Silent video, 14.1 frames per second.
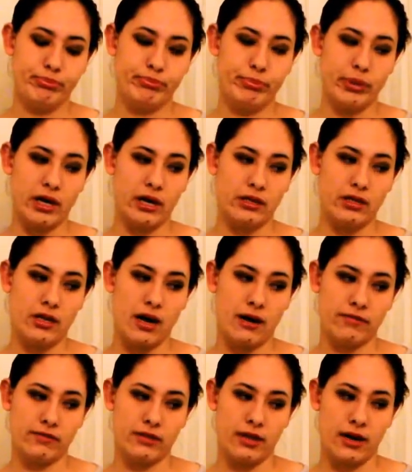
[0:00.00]
but
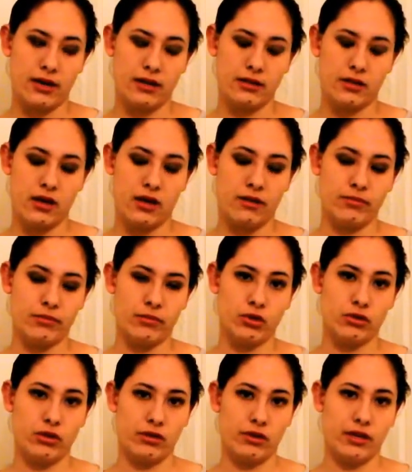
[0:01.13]
after that I'm
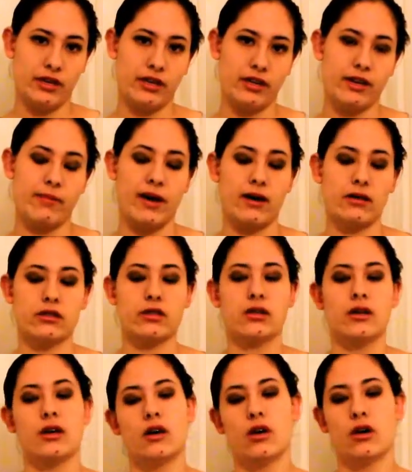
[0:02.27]
also thinking about
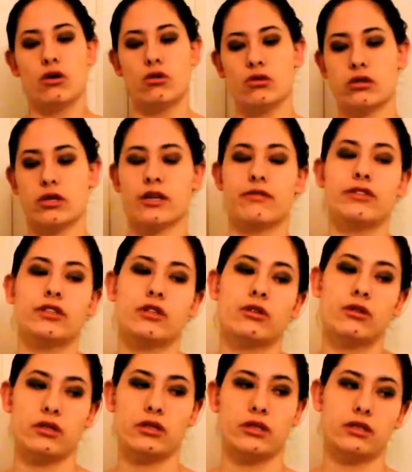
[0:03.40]
ordering a few
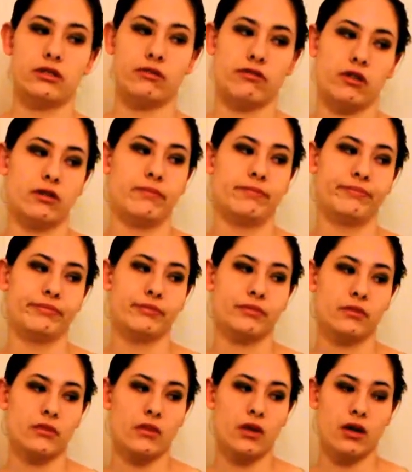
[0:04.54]
corsets from
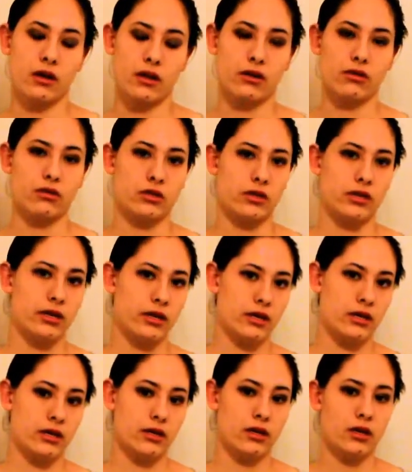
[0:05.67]
another
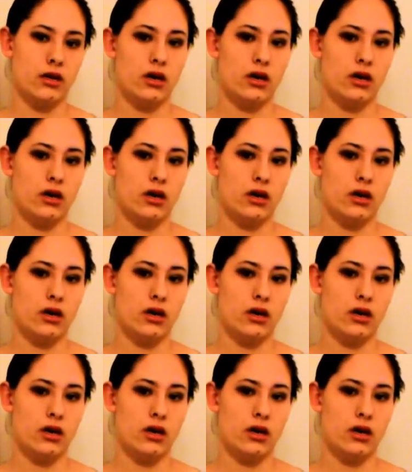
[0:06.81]
corseteer,